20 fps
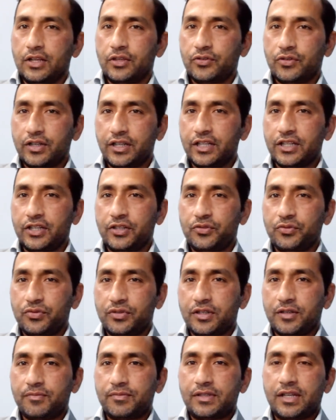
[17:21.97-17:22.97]
So another two
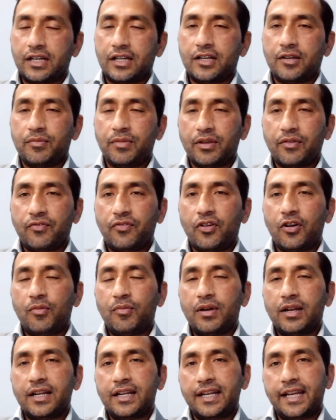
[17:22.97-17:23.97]
terms are coming,
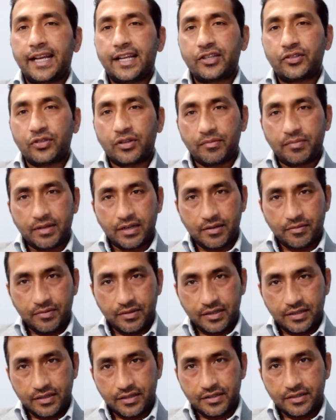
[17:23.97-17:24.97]
formal and actual
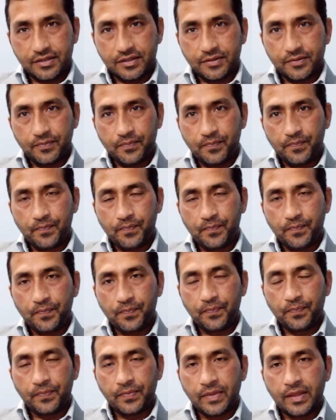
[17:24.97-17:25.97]
parameters.
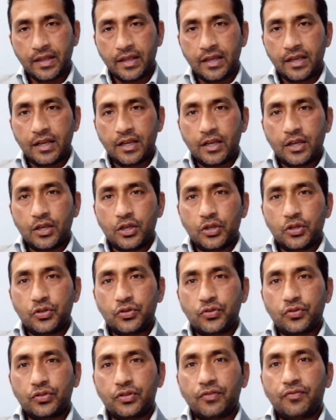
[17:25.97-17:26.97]

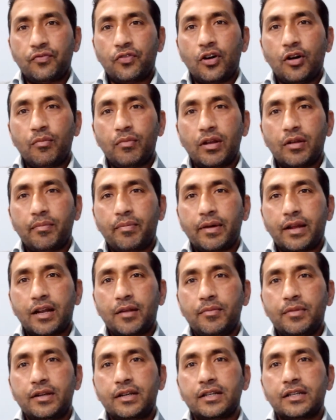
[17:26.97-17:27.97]
So the formal
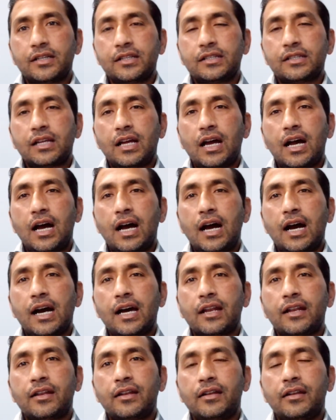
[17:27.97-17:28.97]
parameters
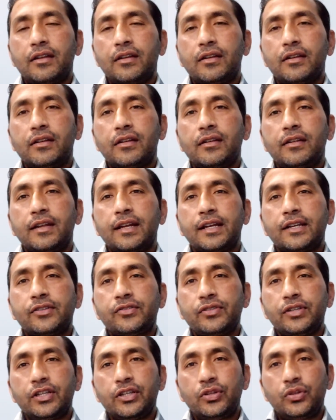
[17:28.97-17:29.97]
are
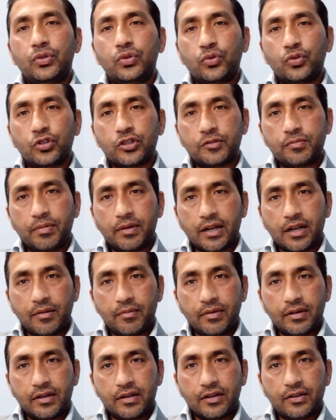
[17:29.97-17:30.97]
actually those
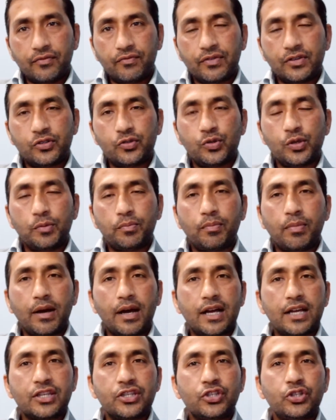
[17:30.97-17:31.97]
parameters which we
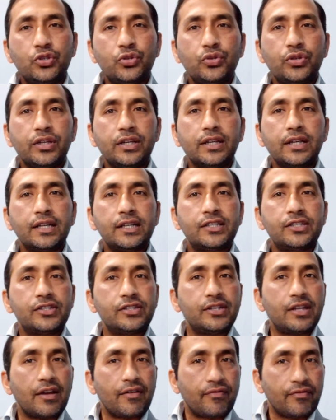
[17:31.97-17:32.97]
pass during its
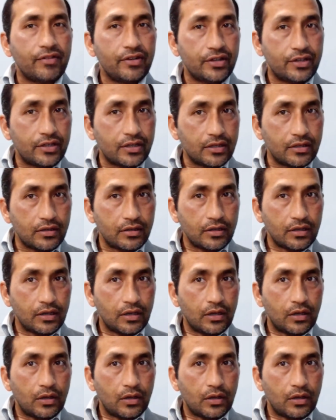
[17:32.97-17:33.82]
definition,